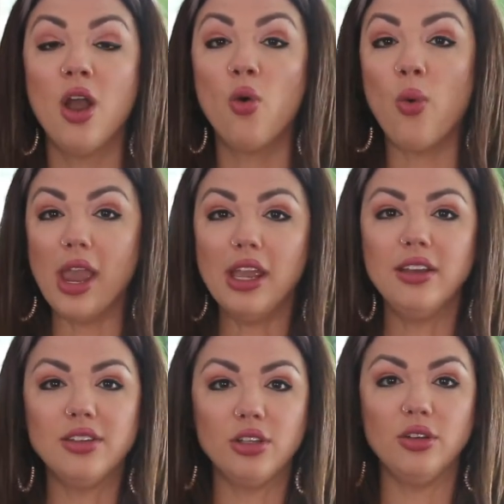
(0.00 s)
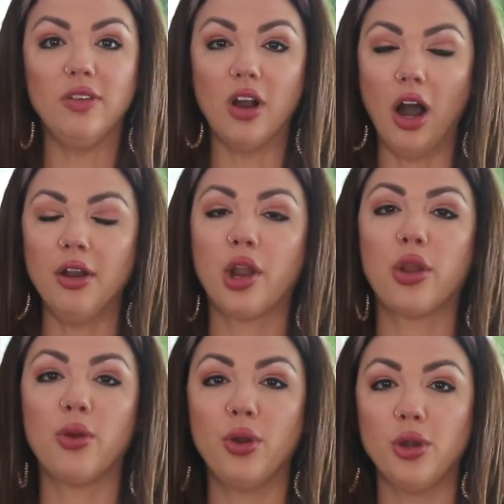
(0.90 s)
Wait until you've gotten
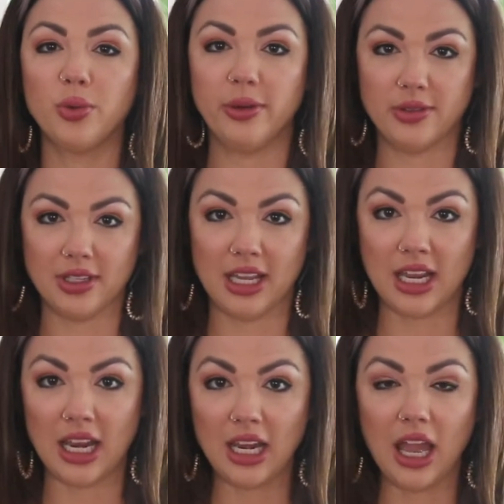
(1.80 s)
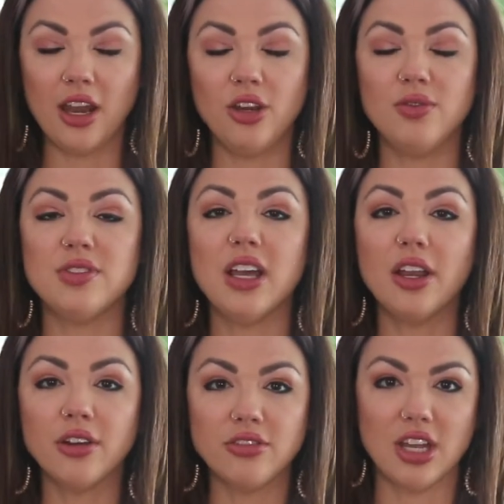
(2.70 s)
through your routine and you've set
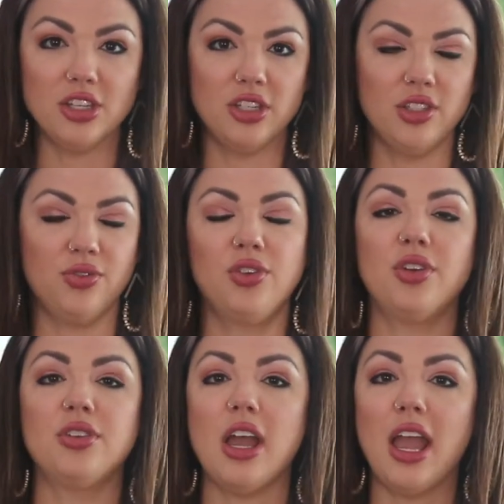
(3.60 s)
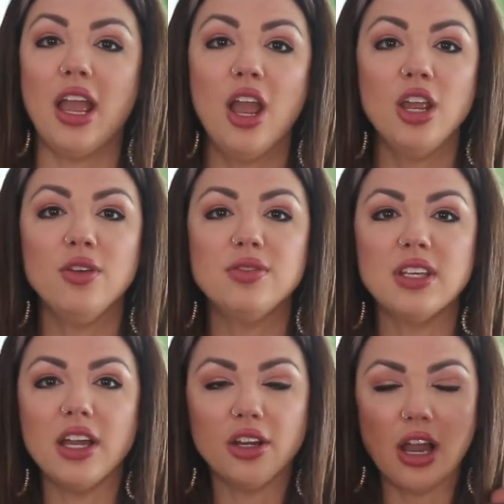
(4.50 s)
your intentions for your day. You've
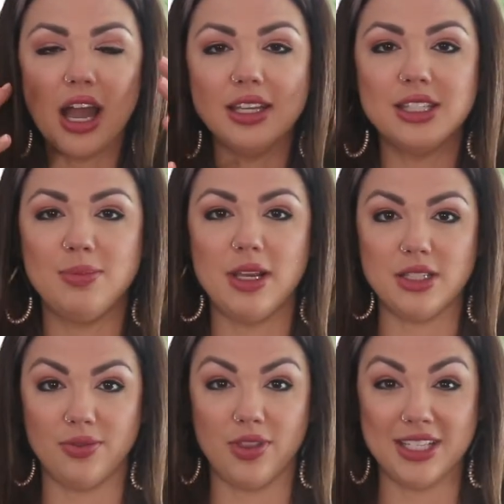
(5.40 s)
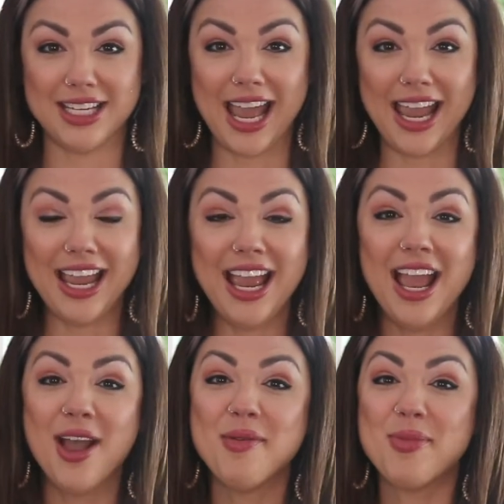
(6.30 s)
set your headspace for the day
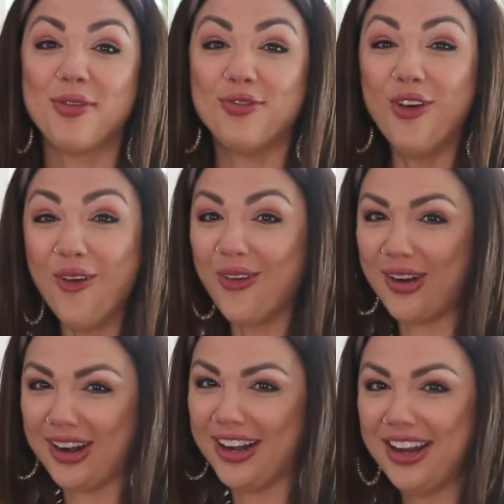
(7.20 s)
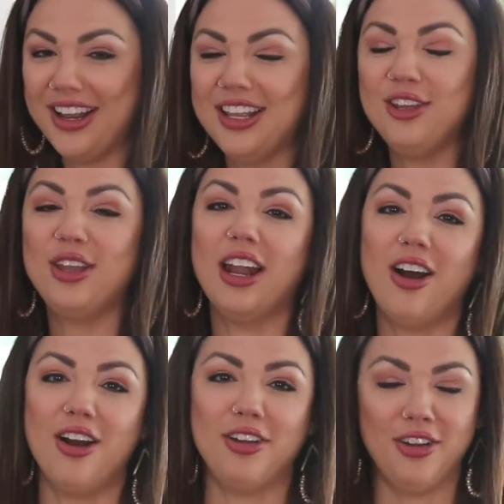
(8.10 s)
before you get
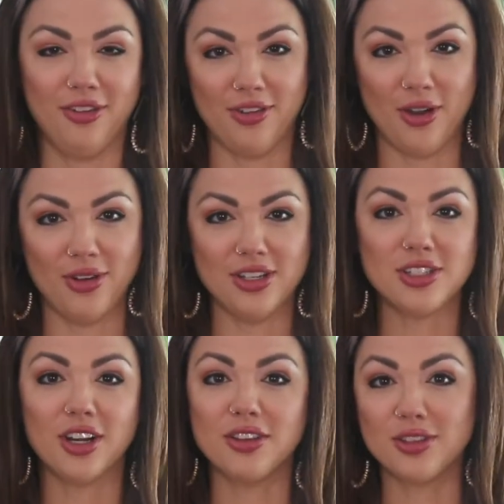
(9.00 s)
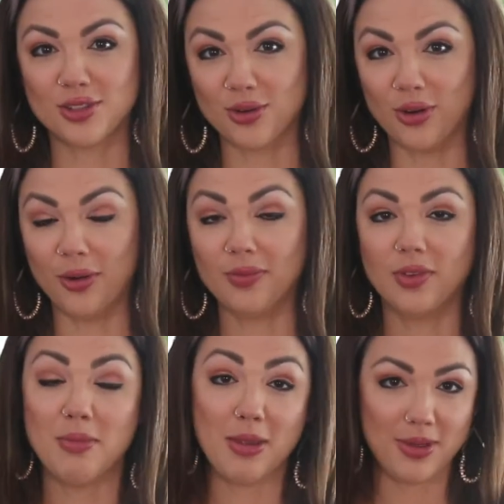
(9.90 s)
on your phone and start to scroll.
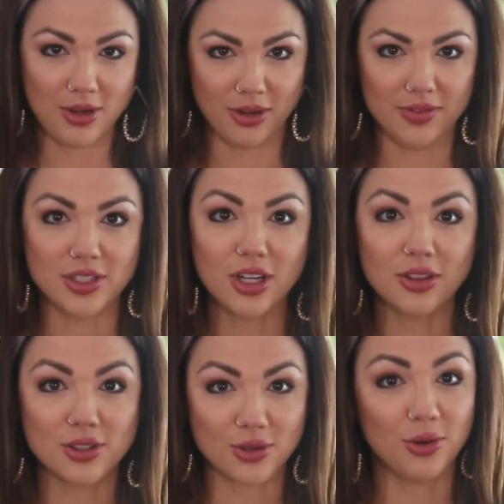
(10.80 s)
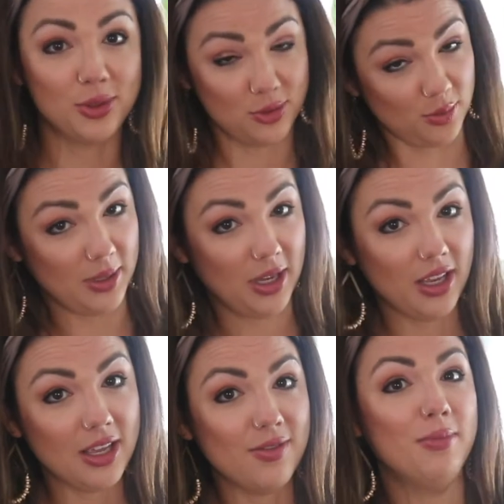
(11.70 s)
Maybe you don't even start to scroll, which would be
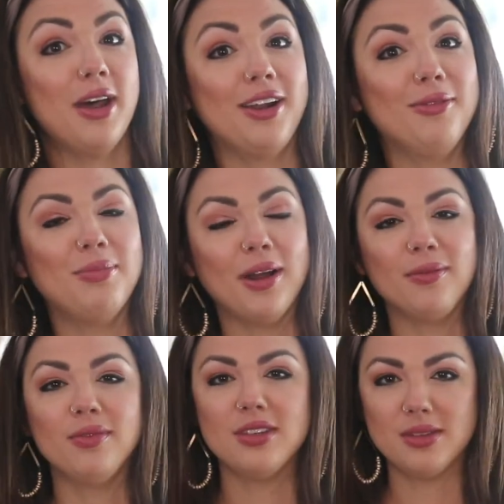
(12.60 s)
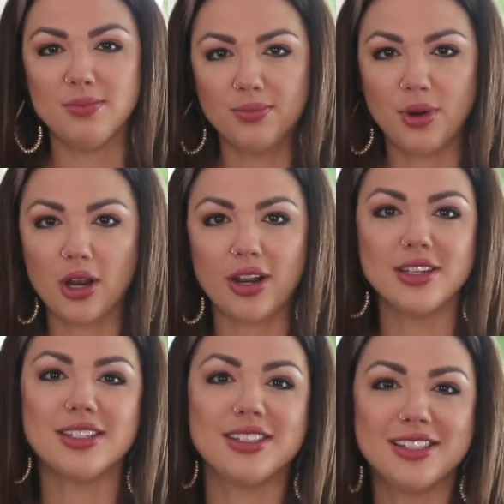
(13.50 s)
even better, but
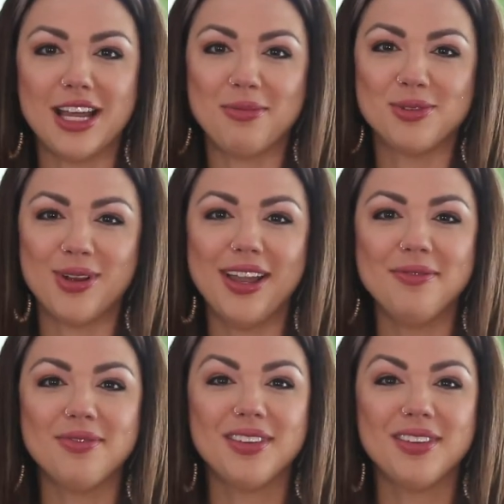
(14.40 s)
progress, steps, right?